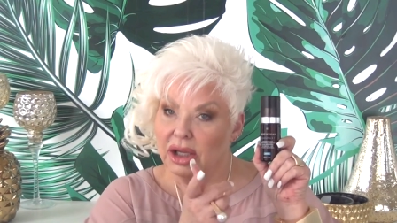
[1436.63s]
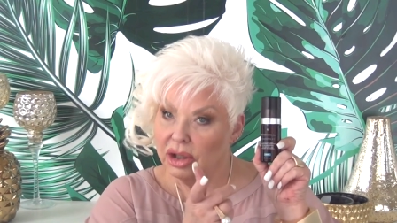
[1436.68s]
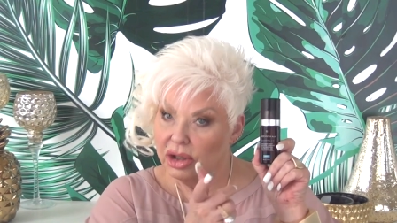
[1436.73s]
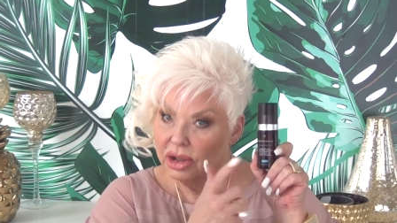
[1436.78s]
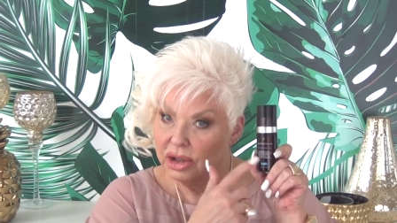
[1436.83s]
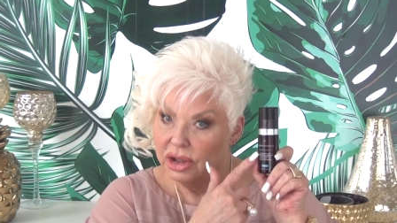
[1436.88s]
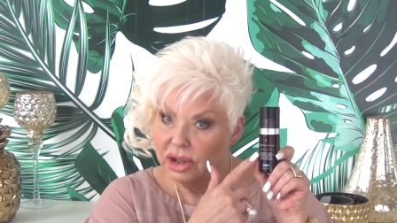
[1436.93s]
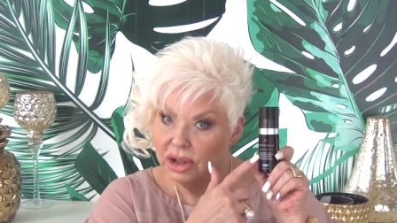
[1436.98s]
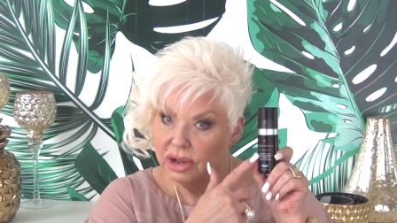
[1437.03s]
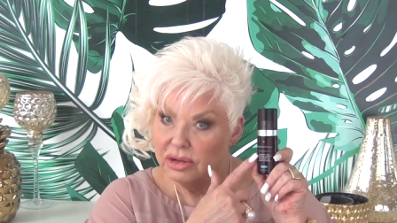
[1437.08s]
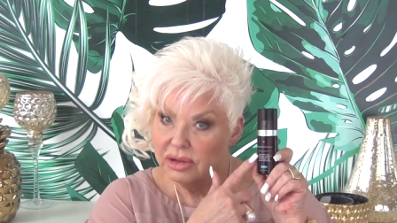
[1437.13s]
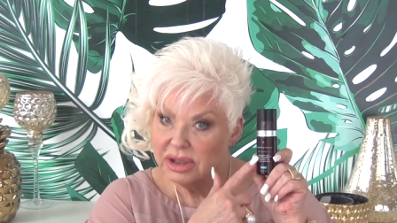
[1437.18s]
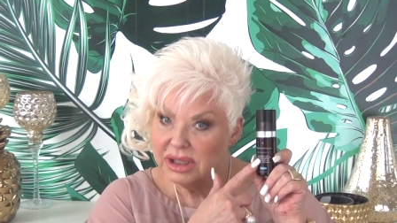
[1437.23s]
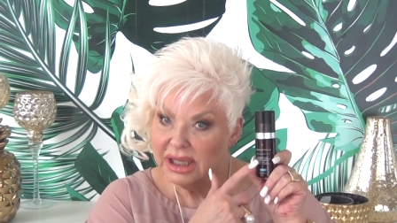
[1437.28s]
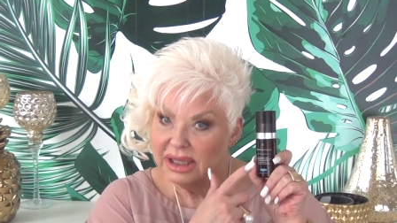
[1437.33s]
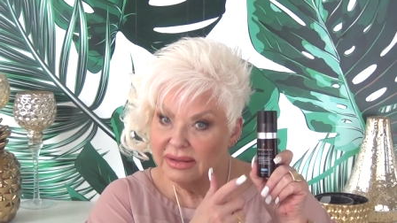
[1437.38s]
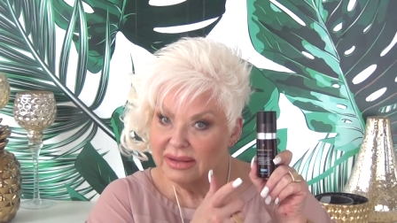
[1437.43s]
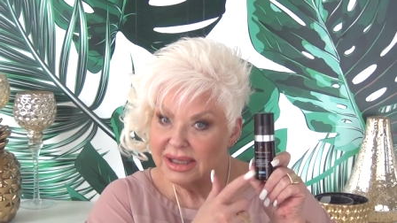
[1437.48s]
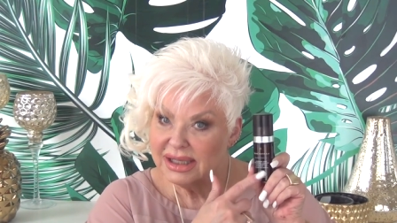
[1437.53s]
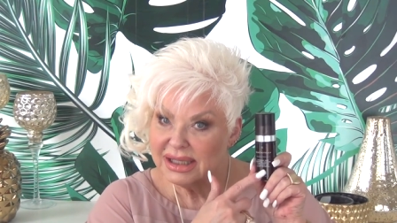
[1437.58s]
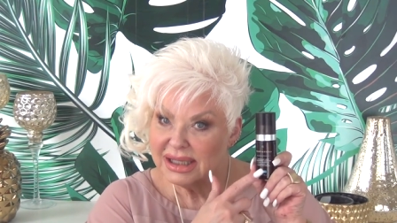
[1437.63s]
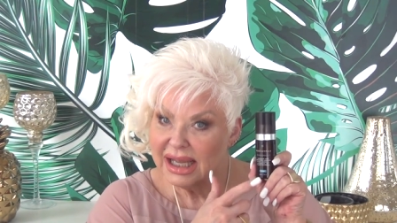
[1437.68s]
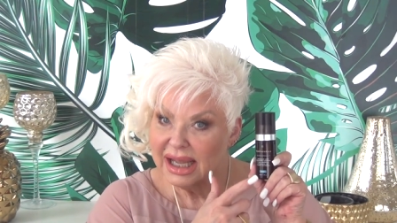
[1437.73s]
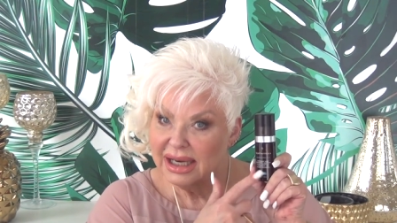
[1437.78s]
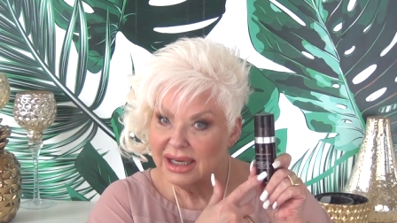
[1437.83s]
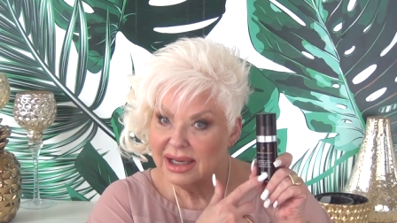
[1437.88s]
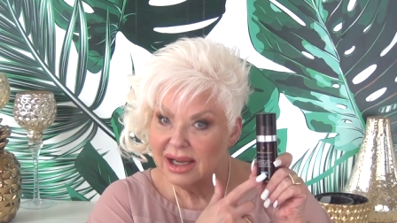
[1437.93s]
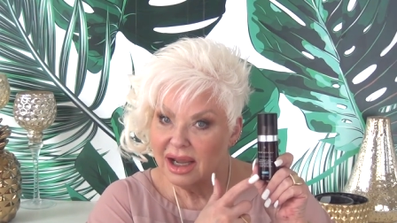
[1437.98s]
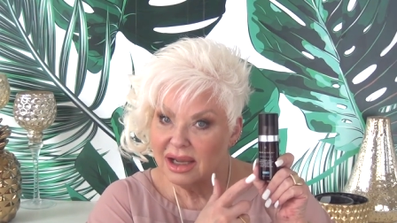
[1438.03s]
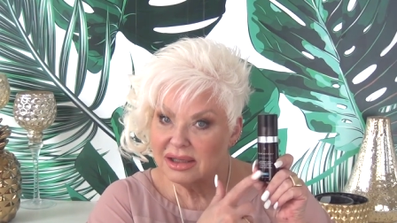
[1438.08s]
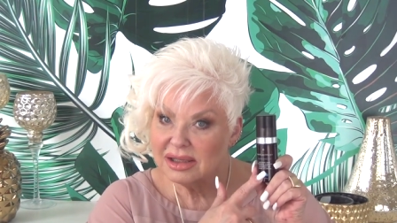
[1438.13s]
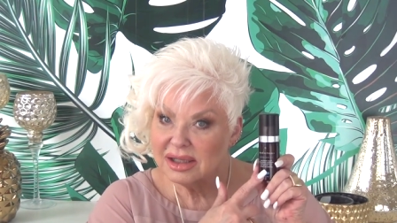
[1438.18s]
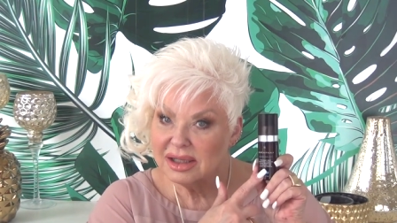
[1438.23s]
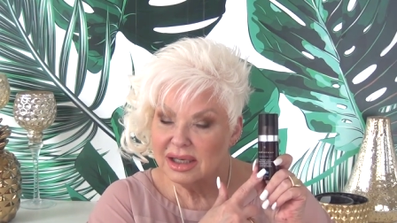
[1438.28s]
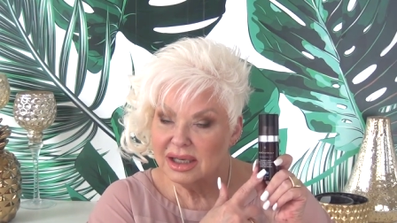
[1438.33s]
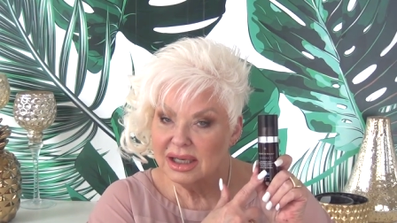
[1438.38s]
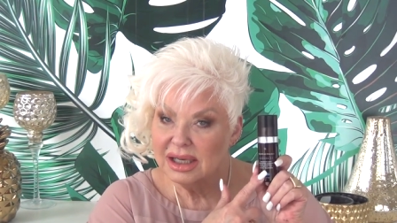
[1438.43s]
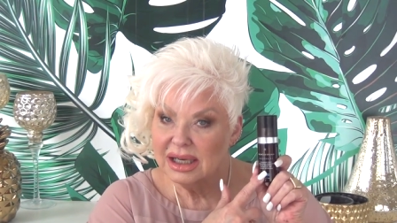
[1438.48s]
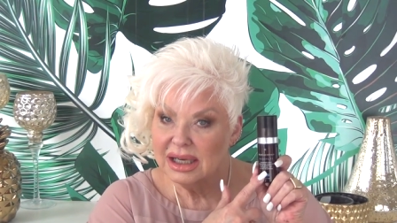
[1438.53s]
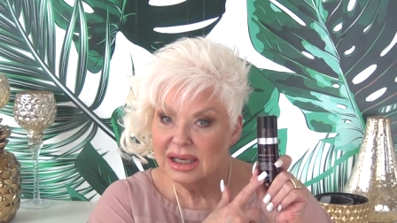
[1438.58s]
you're using this
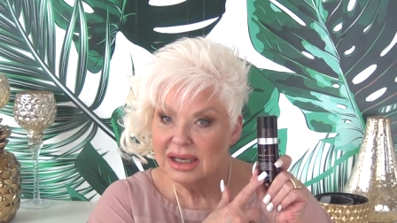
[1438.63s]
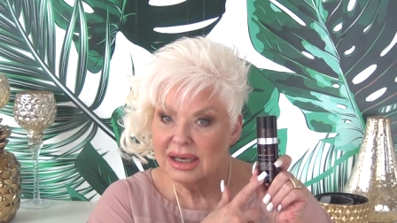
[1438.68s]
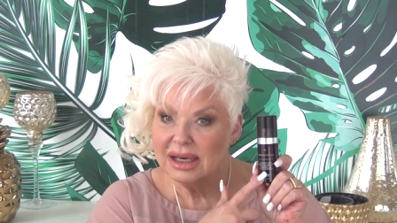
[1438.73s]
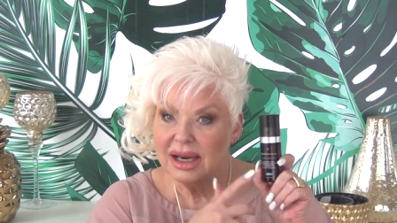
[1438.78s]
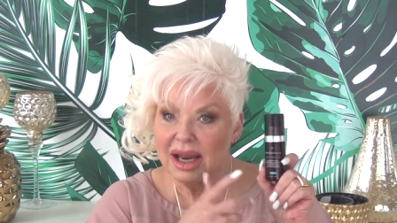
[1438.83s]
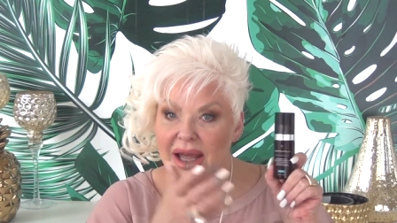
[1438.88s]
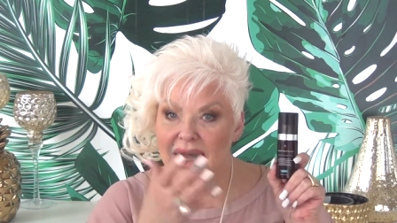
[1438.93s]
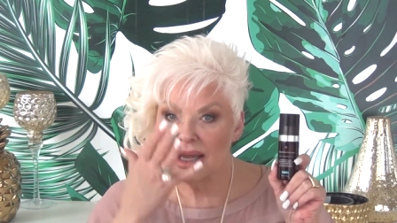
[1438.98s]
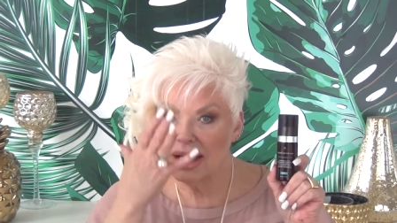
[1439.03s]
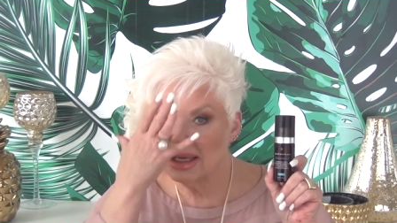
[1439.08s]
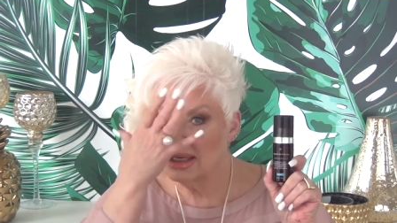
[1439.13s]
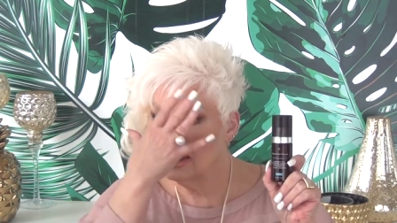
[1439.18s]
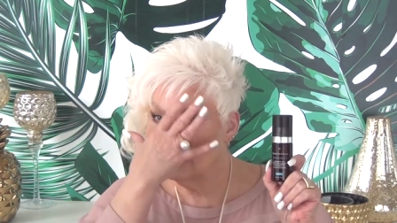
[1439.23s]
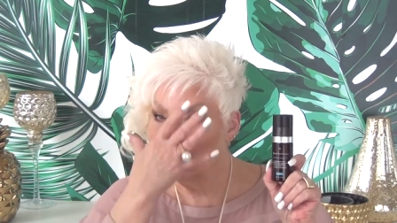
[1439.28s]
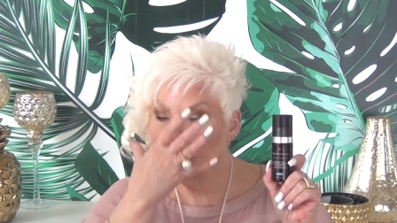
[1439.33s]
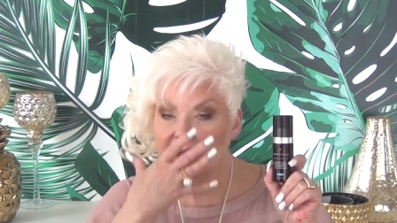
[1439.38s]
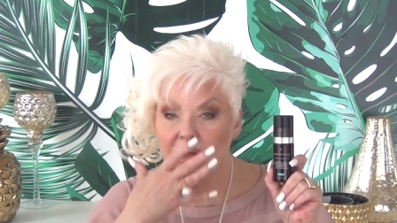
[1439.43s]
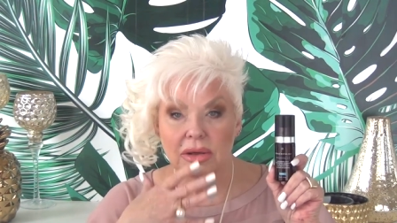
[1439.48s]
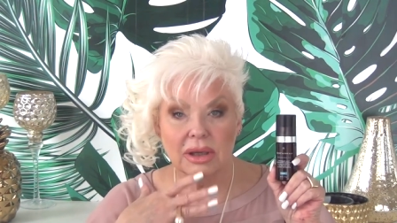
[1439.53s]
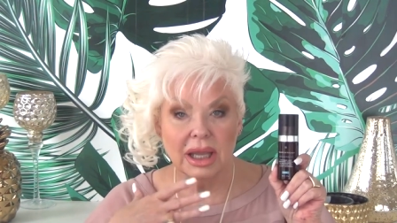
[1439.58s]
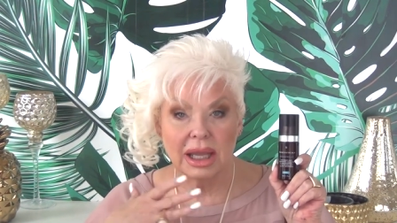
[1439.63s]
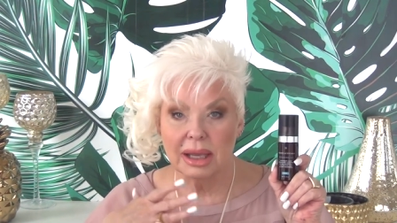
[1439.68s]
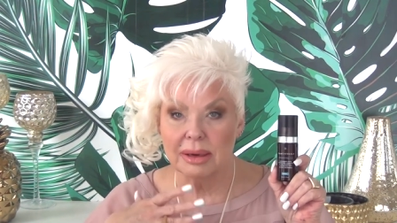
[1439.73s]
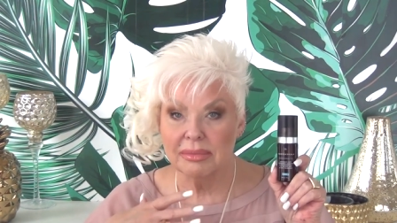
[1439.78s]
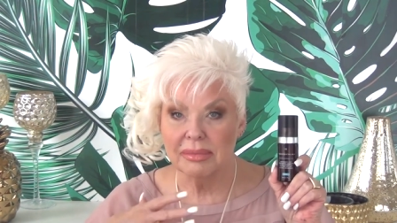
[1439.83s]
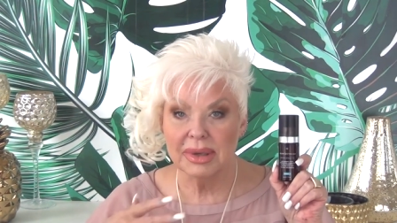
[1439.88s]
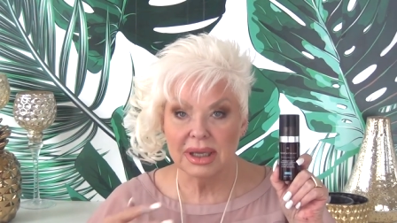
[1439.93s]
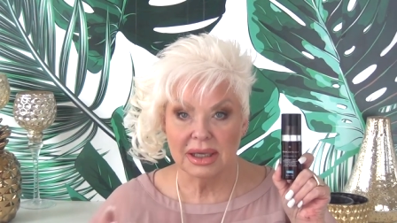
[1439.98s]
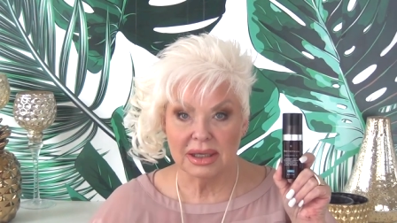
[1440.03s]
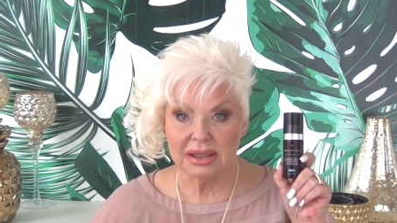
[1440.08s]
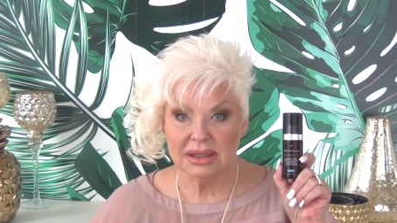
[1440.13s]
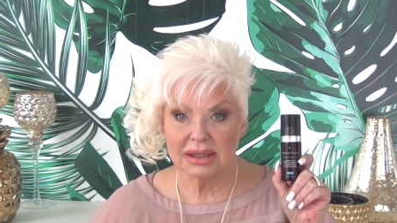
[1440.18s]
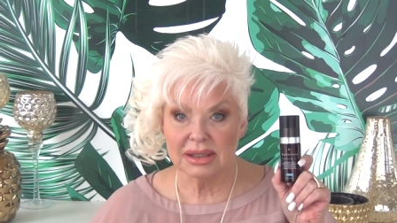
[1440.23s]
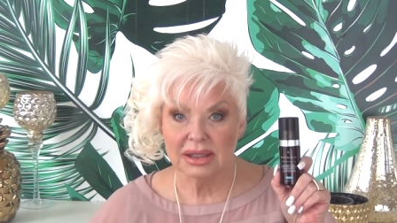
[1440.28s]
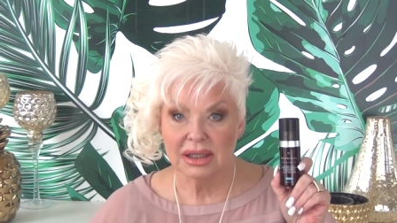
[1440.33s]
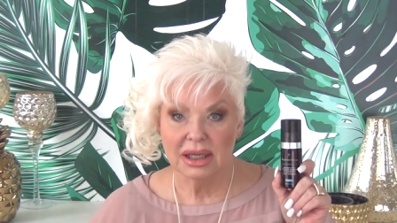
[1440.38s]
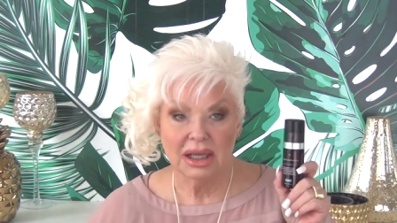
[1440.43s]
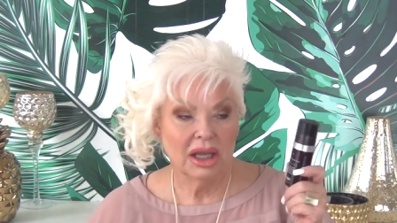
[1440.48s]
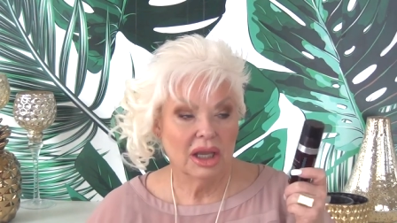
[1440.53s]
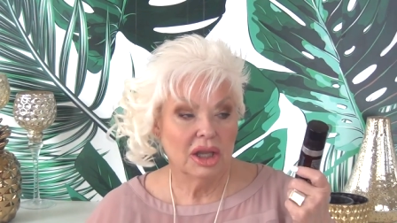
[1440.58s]
antioxidant at night, you can't
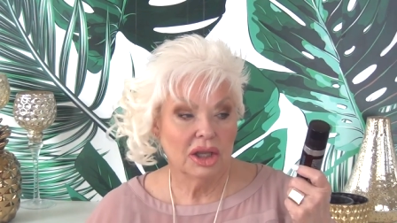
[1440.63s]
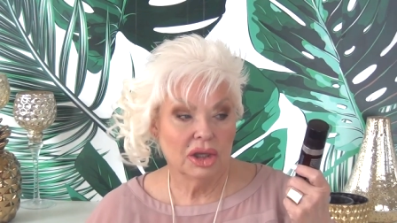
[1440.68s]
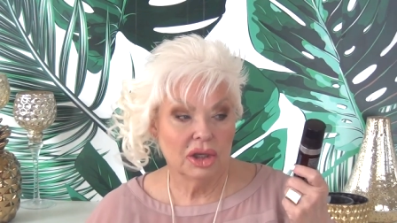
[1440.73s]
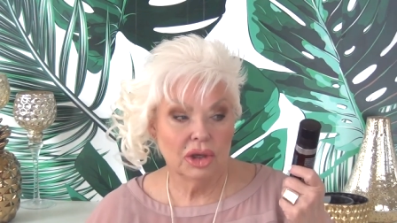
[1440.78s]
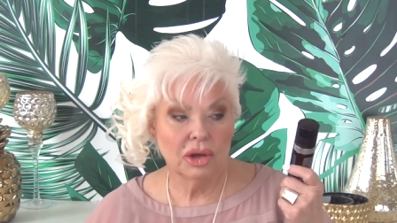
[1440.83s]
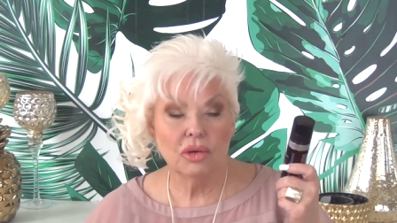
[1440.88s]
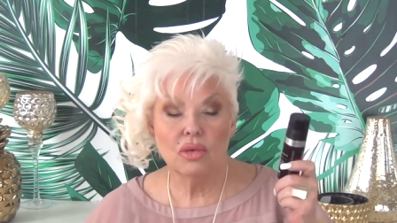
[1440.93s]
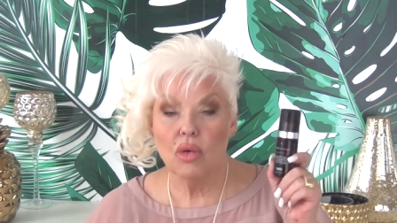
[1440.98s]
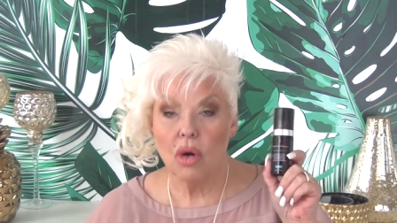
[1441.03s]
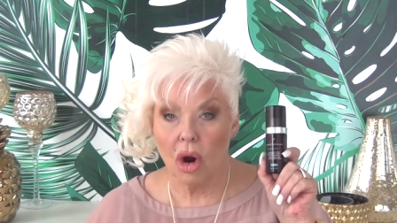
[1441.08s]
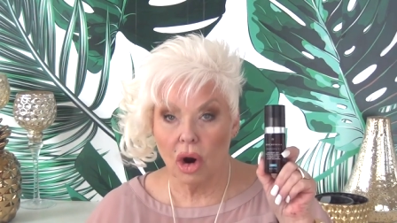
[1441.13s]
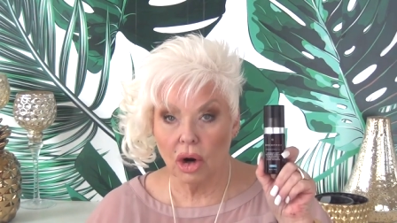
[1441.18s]
miss. You